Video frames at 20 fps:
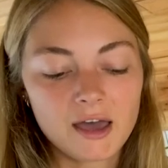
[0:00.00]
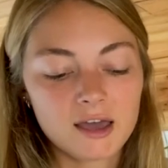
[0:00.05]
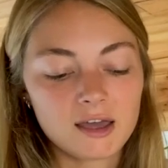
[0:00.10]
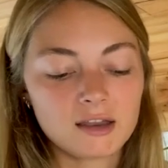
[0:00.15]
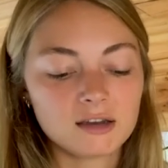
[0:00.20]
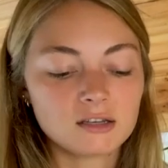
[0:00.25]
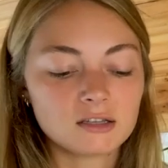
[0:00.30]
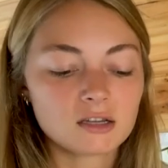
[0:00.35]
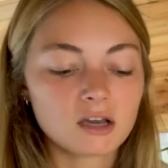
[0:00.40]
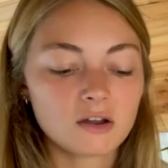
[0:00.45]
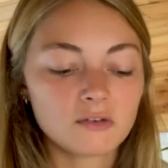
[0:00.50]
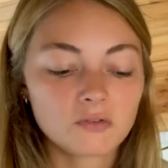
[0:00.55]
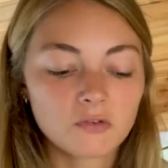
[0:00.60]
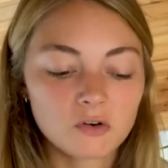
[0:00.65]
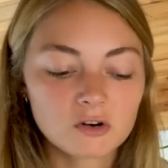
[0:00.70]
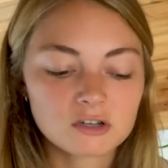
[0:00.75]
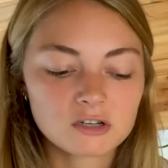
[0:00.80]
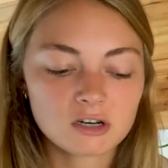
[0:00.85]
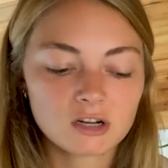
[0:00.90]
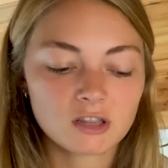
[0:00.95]
And
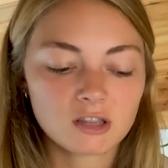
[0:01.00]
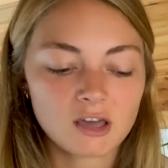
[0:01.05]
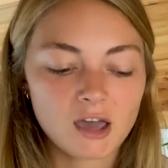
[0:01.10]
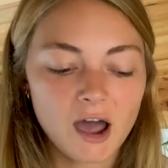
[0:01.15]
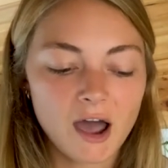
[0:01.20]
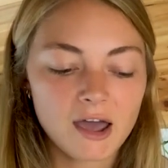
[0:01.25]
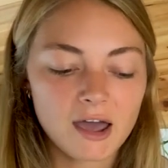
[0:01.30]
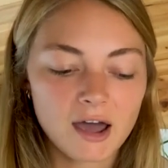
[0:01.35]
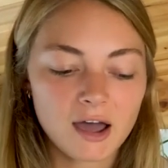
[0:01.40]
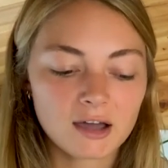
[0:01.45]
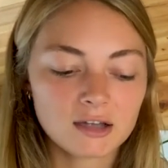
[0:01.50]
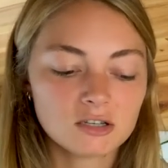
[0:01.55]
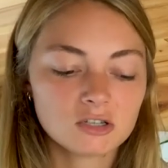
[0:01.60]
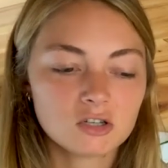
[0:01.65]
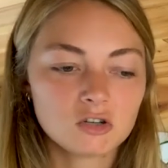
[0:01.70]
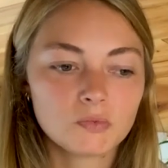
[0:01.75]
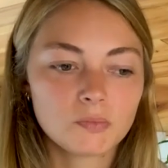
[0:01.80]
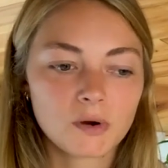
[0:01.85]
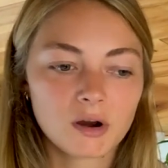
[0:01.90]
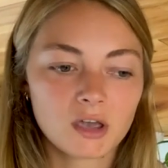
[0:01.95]
unfortunately, I had
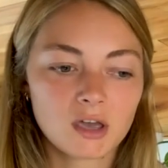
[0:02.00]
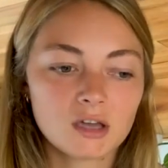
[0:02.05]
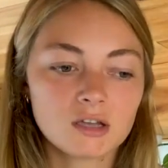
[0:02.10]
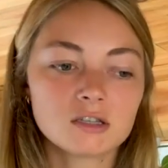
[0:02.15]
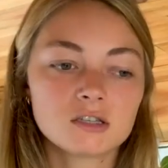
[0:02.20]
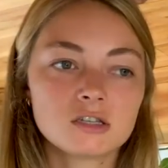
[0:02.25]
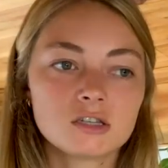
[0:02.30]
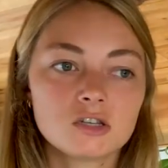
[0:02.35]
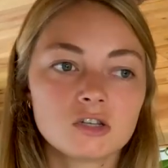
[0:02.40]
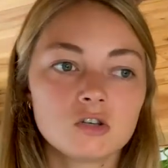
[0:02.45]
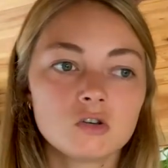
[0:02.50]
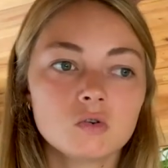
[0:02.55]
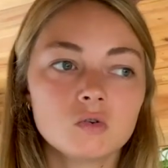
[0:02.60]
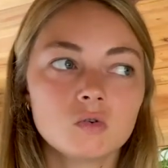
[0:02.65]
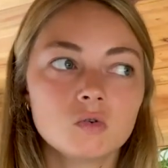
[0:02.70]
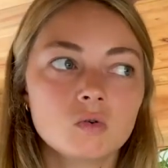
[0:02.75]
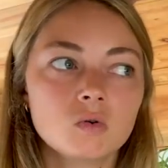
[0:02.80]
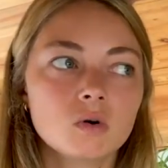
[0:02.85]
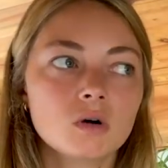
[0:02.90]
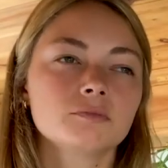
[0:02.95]
to bring it
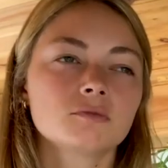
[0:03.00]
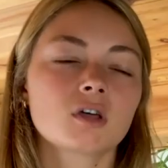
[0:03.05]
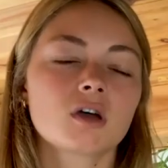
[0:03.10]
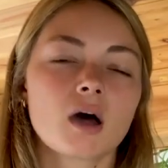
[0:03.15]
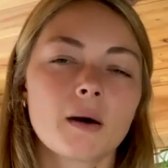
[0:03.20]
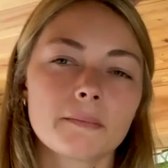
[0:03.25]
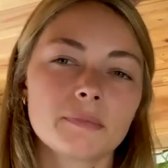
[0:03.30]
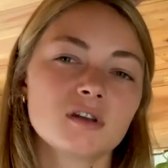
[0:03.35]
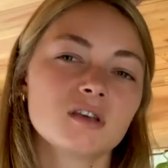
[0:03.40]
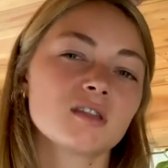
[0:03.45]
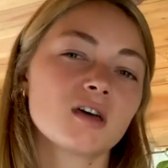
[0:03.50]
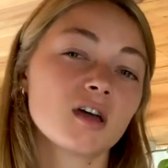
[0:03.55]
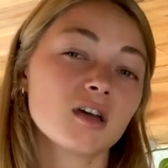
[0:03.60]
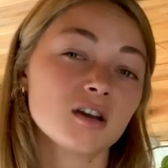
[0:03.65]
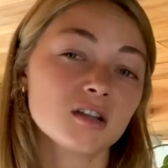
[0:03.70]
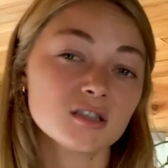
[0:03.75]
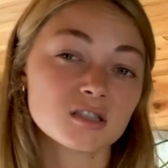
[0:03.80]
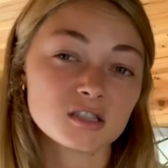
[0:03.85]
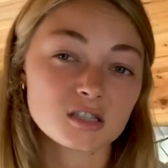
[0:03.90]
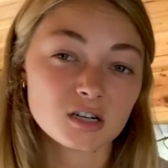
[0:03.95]
to the company that
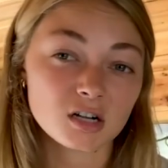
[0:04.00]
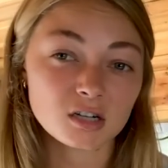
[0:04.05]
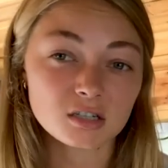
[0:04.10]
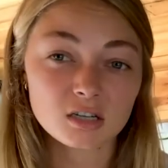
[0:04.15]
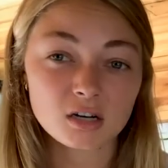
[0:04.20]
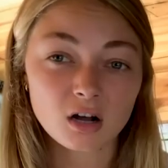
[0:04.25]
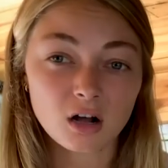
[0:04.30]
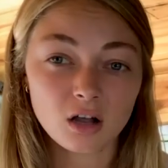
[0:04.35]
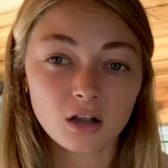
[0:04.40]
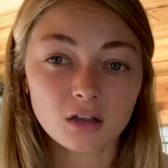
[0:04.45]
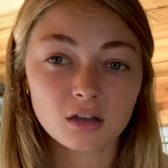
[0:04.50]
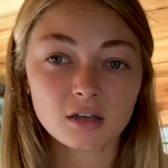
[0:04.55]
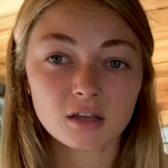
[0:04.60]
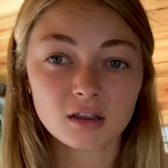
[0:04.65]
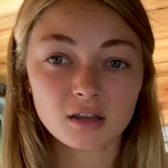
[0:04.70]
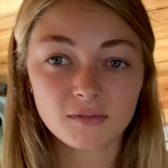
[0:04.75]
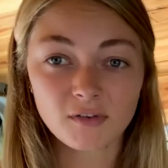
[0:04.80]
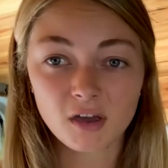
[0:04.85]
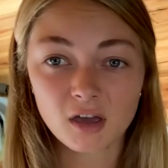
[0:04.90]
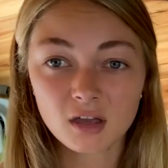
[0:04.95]
had installed it all
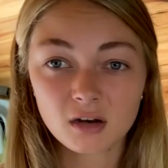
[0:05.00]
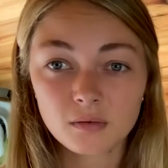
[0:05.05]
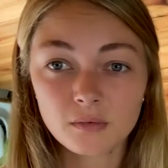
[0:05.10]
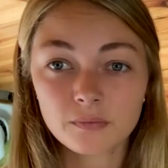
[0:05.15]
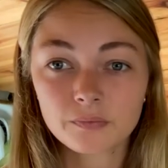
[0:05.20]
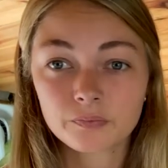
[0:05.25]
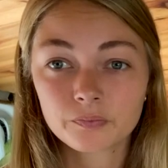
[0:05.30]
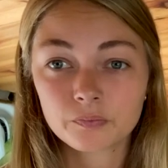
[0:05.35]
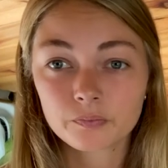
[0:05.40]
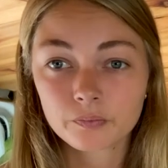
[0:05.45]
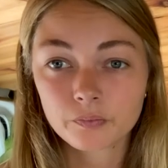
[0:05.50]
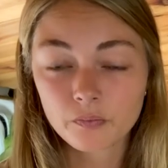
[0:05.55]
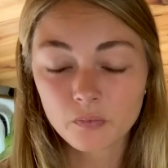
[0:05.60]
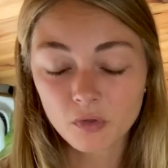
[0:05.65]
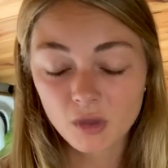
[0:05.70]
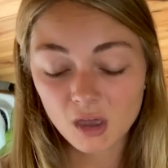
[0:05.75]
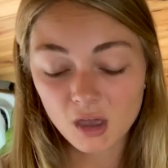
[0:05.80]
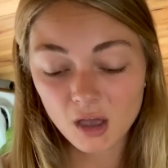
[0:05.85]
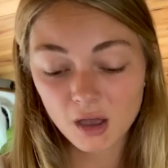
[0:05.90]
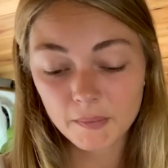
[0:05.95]
in the van
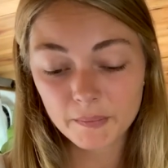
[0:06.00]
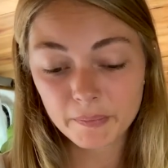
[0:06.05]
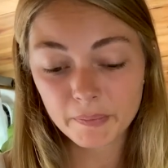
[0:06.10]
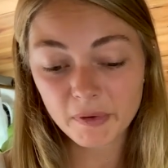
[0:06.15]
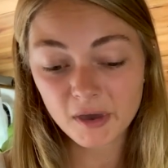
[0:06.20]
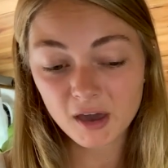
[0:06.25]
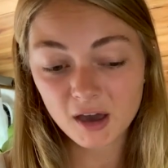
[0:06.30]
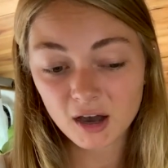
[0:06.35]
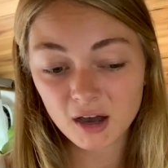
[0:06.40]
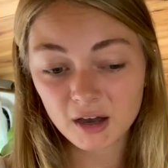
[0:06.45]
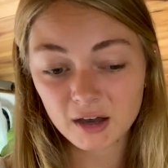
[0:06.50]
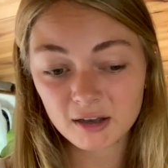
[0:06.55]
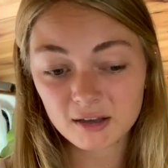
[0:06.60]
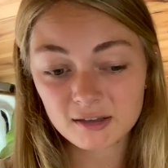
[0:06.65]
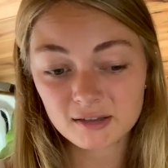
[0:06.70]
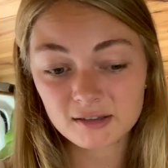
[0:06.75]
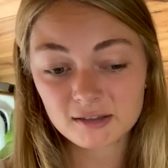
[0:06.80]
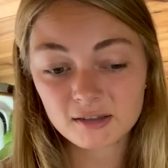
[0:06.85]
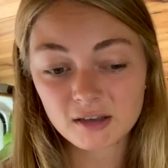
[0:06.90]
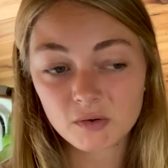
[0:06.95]

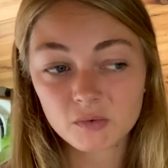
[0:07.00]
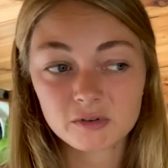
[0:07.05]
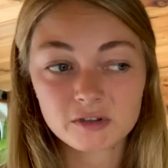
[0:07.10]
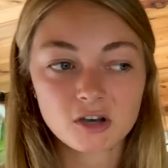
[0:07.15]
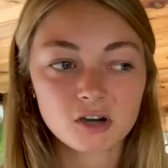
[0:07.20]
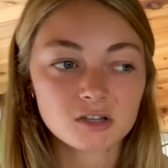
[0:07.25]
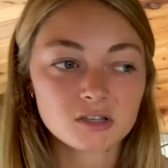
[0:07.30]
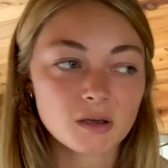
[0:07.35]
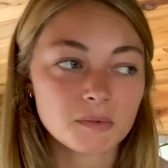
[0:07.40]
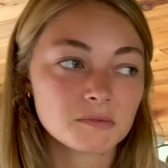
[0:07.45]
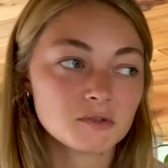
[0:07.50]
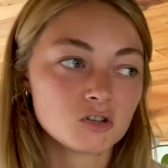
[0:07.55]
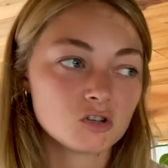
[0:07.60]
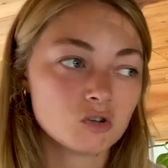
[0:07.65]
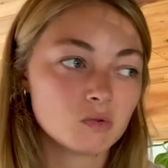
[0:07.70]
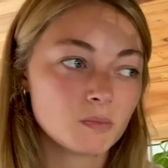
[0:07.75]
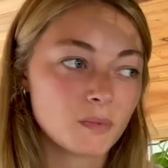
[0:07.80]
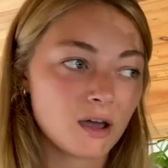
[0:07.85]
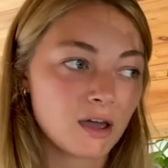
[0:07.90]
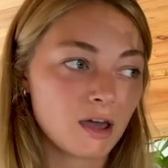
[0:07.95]
because it was hooked up
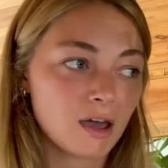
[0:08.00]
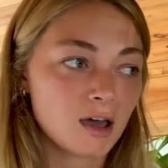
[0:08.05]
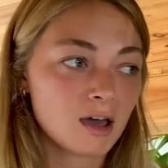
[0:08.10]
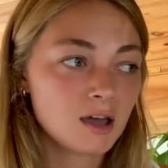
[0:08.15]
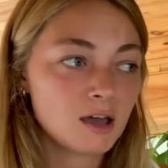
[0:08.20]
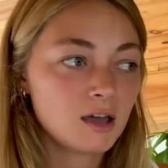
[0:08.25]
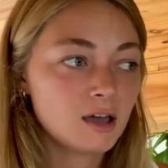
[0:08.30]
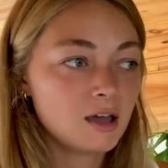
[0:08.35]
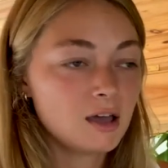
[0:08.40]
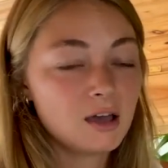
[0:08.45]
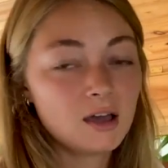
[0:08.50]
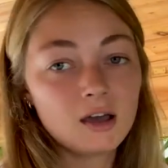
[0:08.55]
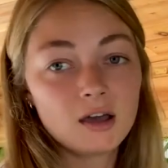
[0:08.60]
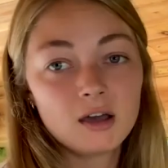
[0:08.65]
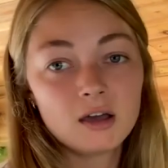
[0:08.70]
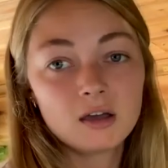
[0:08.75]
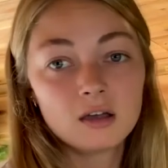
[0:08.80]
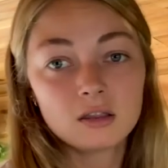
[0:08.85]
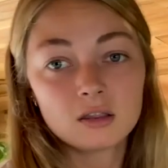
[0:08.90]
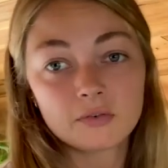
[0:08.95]
to the
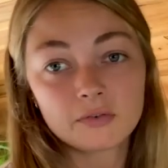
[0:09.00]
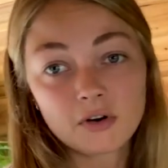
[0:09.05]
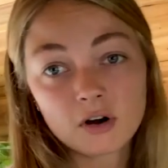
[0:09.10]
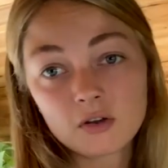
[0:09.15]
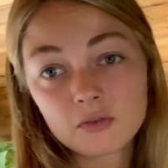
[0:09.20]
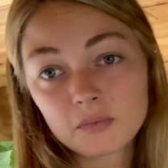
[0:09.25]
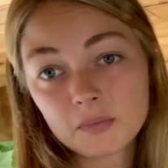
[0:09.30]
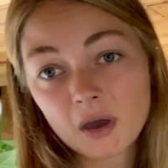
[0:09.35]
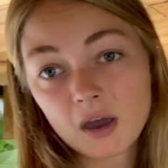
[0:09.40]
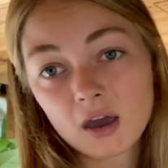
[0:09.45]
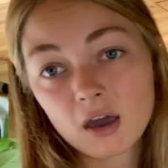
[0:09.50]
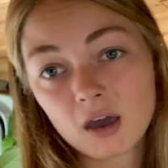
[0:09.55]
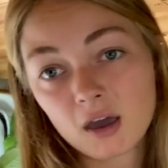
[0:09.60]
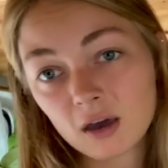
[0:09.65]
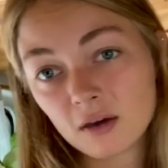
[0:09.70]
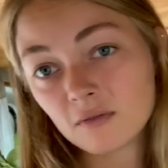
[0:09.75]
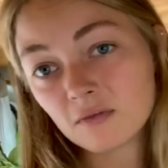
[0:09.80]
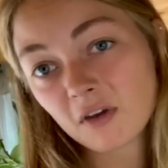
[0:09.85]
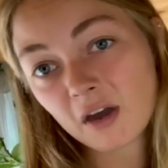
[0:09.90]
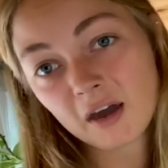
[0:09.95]
front of
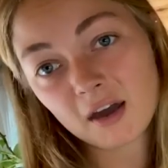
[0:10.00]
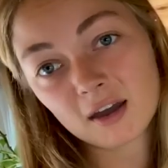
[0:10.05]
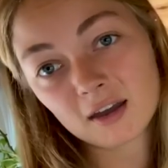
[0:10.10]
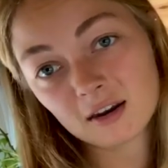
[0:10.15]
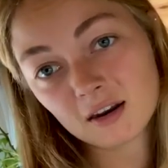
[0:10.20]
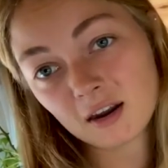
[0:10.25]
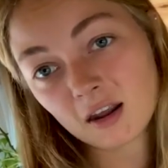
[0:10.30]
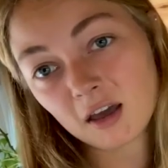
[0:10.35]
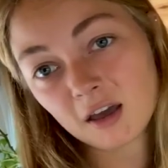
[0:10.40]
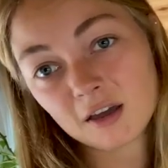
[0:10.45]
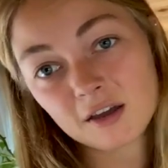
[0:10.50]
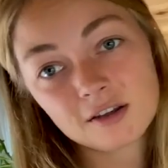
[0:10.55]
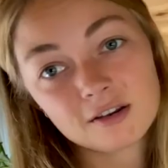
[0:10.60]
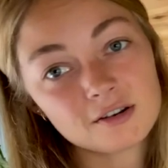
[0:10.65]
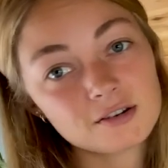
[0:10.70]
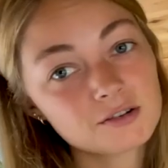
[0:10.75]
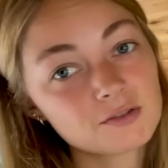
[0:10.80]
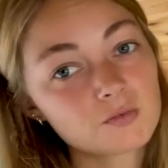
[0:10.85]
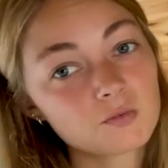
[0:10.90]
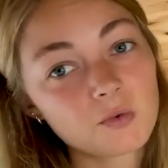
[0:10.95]
my van
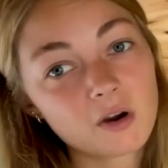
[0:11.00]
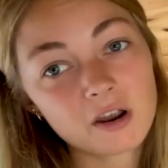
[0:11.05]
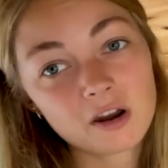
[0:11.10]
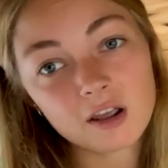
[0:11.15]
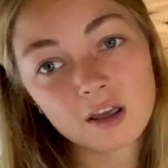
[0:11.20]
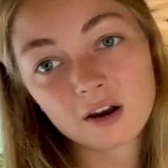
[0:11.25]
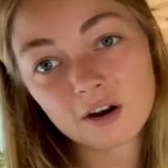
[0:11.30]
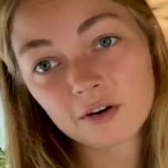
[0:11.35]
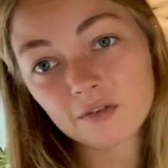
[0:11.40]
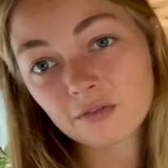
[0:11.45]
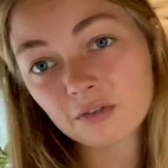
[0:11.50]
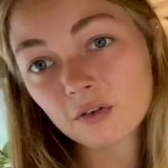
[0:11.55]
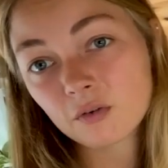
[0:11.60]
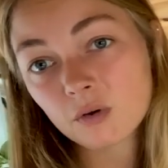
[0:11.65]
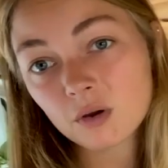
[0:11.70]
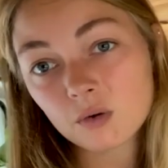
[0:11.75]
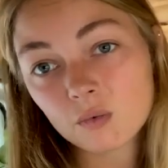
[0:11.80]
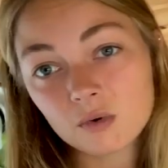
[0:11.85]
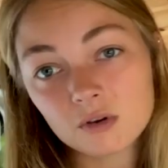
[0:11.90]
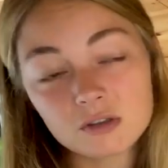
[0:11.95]
and radiator
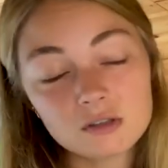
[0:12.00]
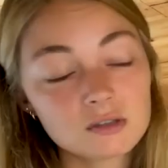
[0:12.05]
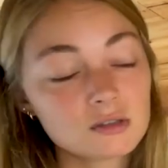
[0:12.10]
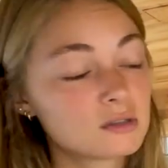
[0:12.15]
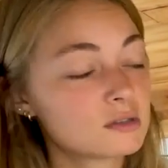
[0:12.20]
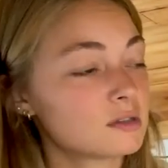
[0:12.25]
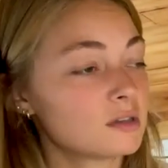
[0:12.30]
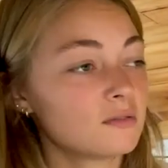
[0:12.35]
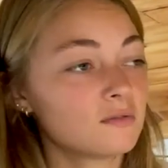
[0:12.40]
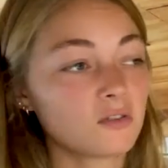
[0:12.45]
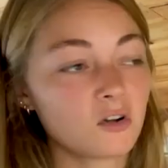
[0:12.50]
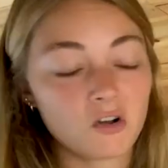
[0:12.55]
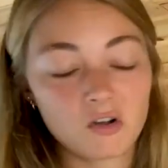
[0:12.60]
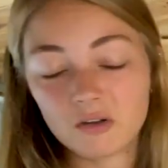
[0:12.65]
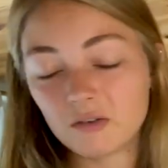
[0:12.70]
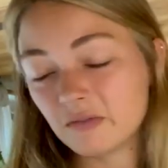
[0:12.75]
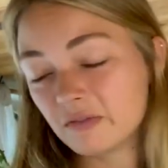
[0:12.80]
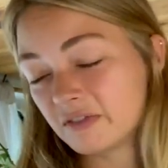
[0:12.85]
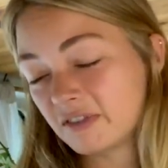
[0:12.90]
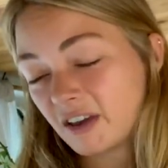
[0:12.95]
fluid was
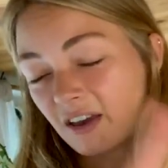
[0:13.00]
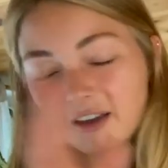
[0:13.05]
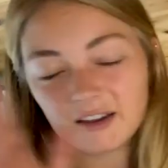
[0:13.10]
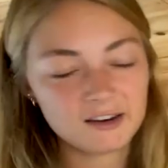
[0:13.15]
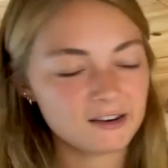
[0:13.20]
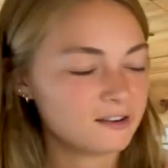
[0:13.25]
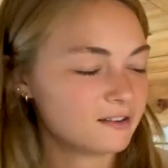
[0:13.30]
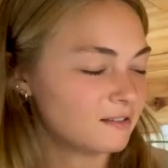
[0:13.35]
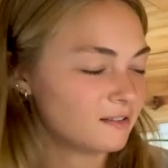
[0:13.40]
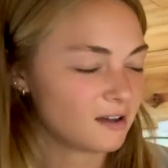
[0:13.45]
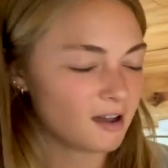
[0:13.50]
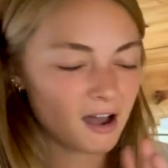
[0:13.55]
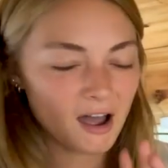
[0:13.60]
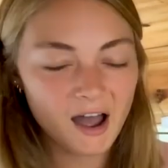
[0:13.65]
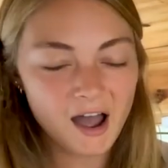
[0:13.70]
involved and